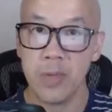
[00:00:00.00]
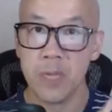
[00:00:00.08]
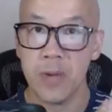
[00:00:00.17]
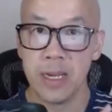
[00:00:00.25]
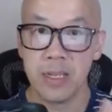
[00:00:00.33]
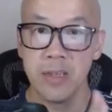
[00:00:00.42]

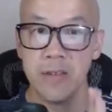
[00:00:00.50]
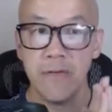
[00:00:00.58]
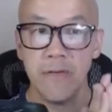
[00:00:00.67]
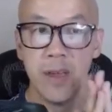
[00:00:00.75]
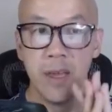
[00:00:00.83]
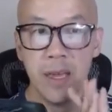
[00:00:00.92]

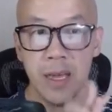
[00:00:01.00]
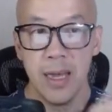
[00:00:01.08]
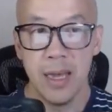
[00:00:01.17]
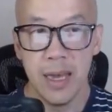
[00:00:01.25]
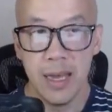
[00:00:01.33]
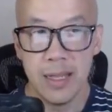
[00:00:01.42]
perspective.
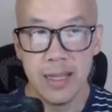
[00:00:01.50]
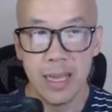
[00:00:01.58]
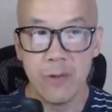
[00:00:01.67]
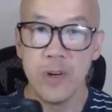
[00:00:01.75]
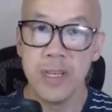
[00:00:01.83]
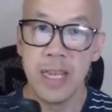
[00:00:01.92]
And
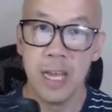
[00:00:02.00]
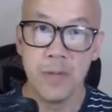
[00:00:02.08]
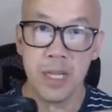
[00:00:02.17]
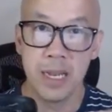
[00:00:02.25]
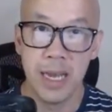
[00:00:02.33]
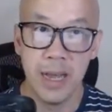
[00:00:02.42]
that really
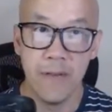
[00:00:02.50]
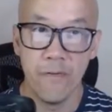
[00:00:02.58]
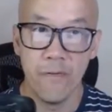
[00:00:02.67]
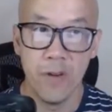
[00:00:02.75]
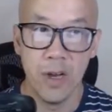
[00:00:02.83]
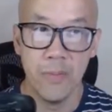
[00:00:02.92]
helps a lot
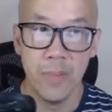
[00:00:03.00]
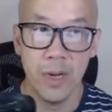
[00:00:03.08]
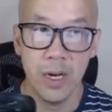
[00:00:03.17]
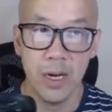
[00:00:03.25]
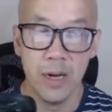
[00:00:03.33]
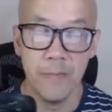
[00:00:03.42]
from
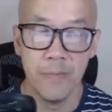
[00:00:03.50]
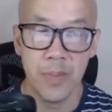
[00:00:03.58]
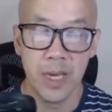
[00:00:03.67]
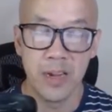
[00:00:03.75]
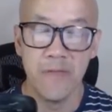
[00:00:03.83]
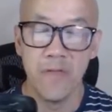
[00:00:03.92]

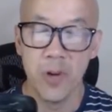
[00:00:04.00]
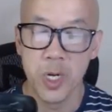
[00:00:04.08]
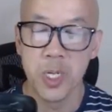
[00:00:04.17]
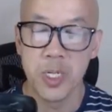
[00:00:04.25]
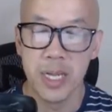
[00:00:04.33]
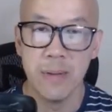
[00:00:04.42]
a
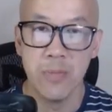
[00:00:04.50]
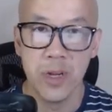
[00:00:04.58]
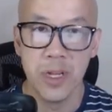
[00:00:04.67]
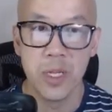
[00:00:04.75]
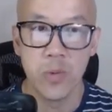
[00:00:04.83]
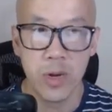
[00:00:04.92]
conversion standpoint as